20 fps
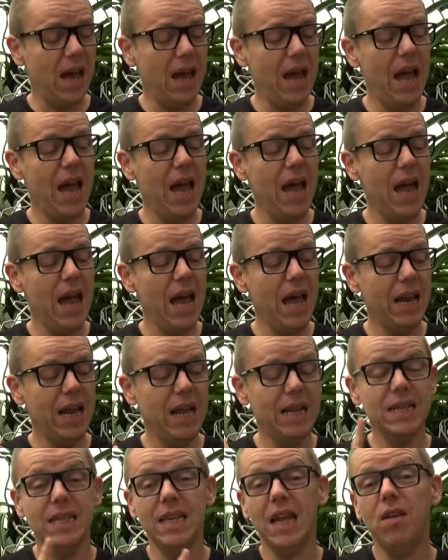and
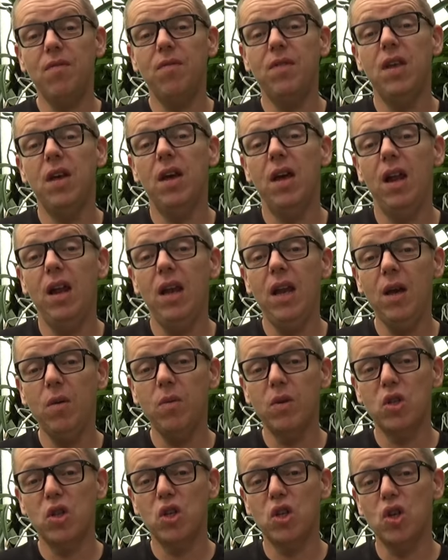instead of the
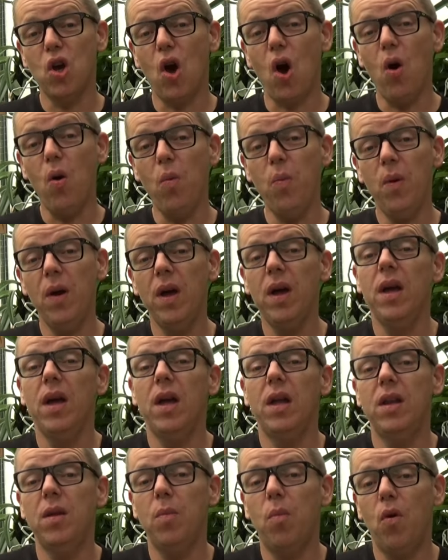liquid soap,
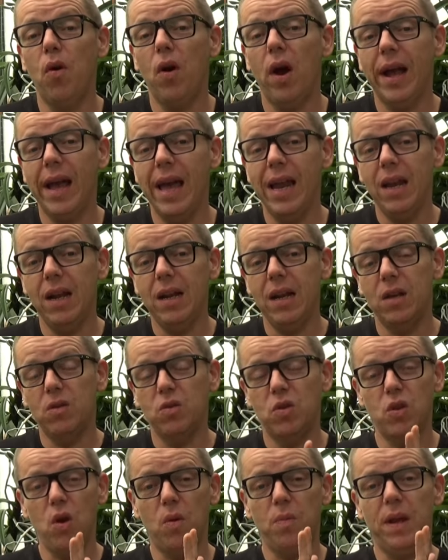the more organic liquid
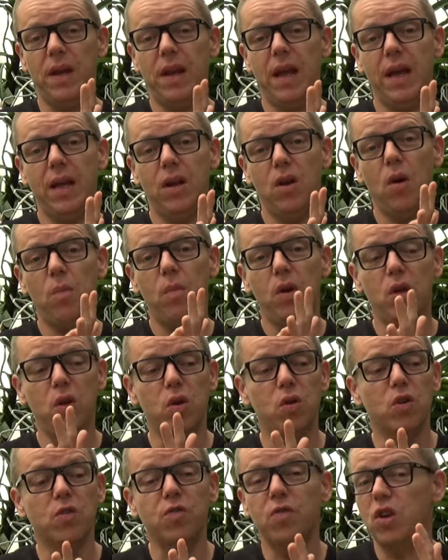soap that I normally
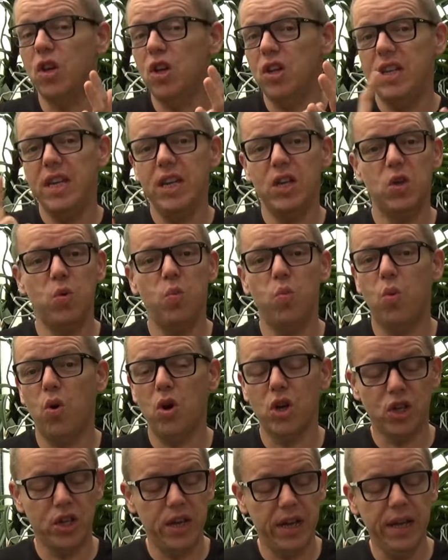use for your
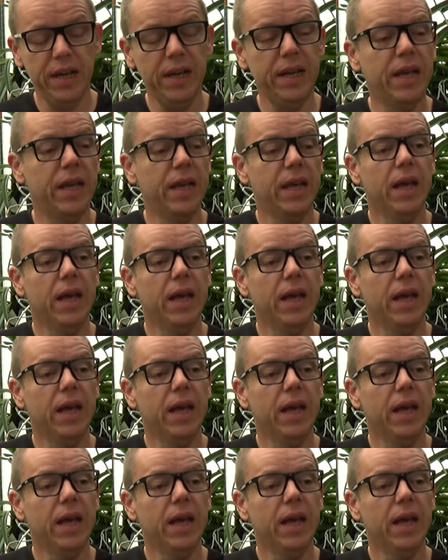dishwashing.